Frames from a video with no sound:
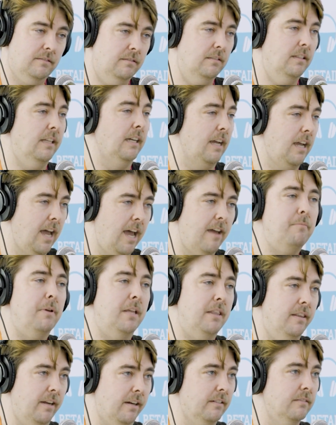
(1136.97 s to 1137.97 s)
look, I've
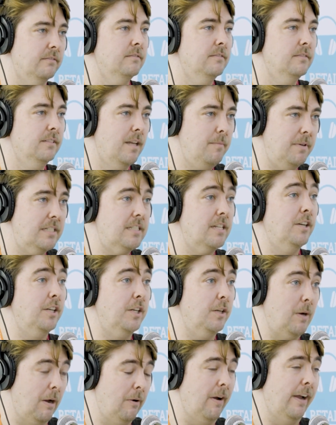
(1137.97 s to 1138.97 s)
been there. Let me tell
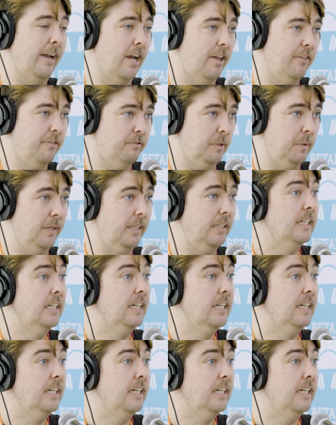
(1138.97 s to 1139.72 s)
you how I got through it.